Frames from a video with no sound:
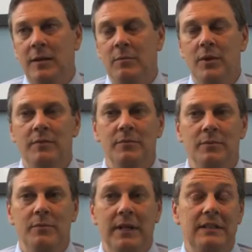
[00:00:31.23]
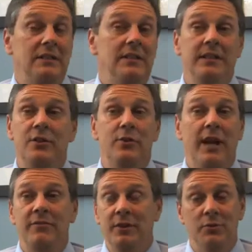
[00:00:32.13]
But basically the
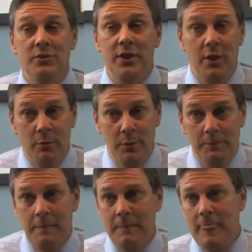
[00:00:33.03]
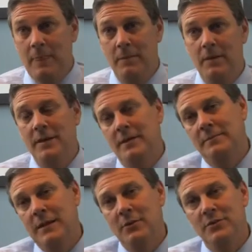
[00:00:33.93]
traffic was terrible.
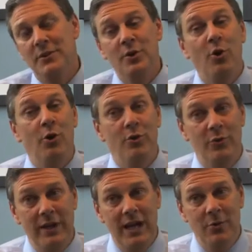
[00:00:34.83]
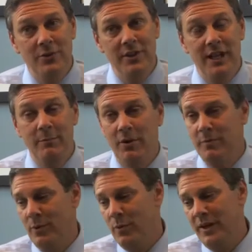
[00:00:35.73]
I was in the car 3 hours a day, both
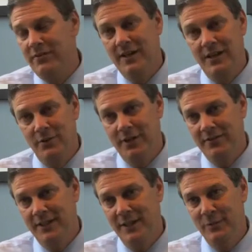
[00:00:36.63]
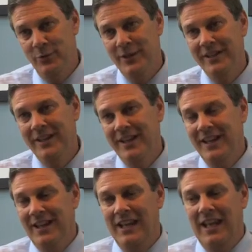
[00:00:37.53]
my wife and I driving to Emory,
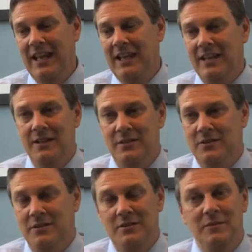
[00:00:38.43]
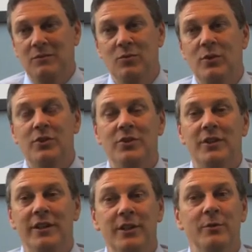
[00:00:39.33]
and we just
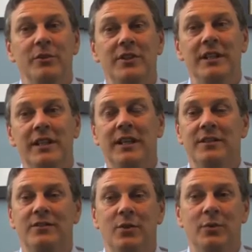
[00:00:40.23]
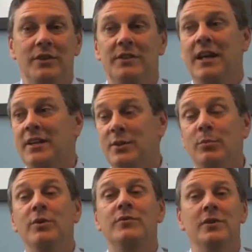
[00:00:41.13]
couldn't get home to see the kids, so we decided to
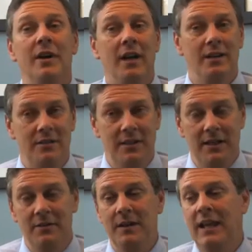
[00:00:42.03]
move to a college town.